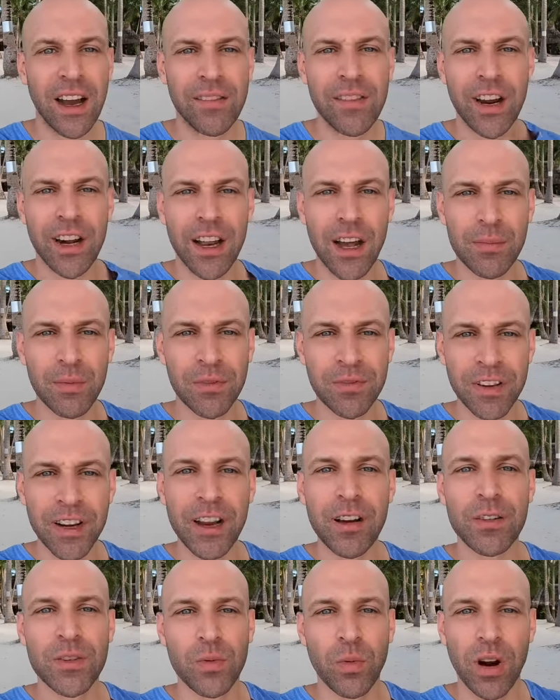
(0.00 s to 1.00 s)

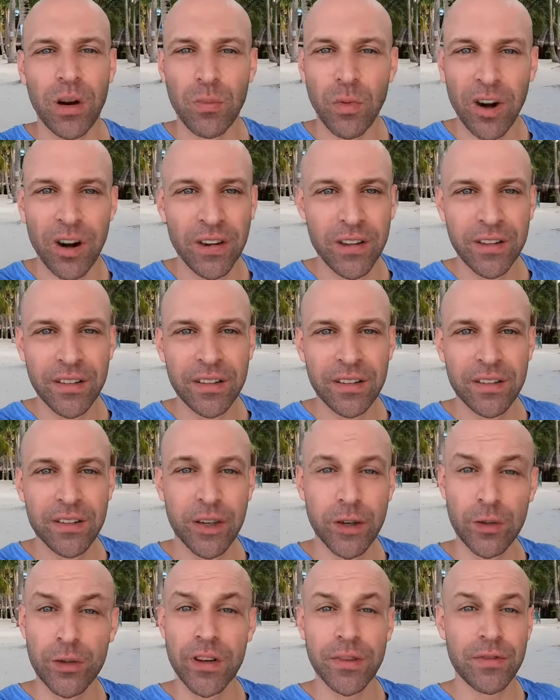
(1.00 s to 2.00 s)
videos where I'm wearing
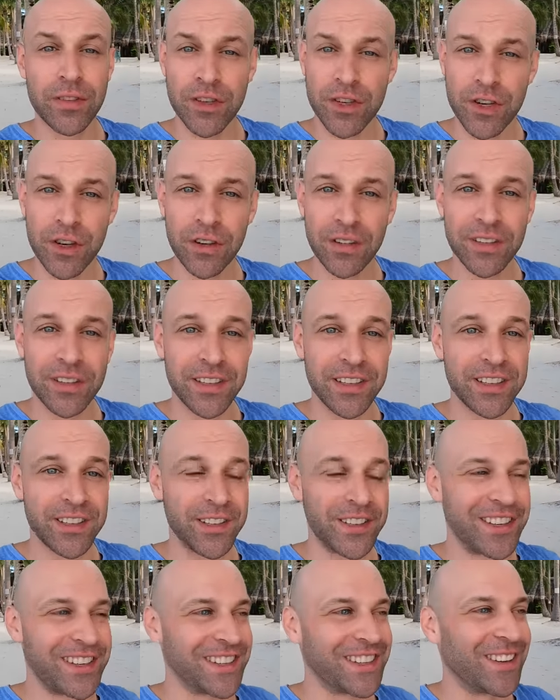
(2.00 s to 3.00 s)
two different shirts, this
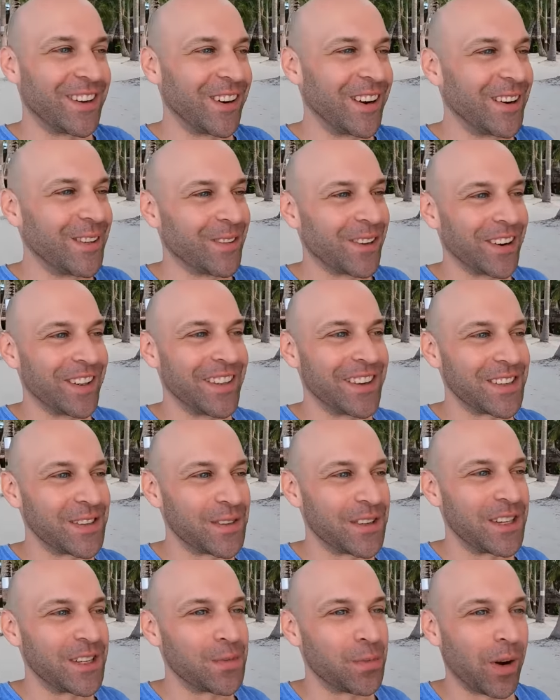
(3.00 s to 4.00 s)
green one and
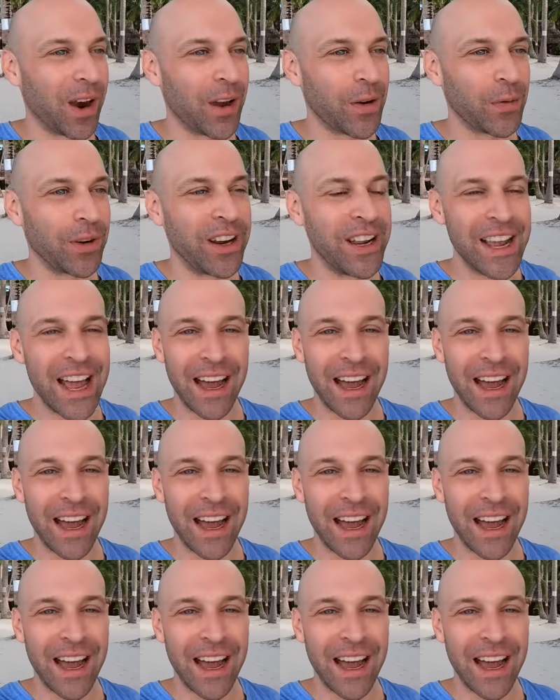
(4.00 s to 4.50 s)
this brown one.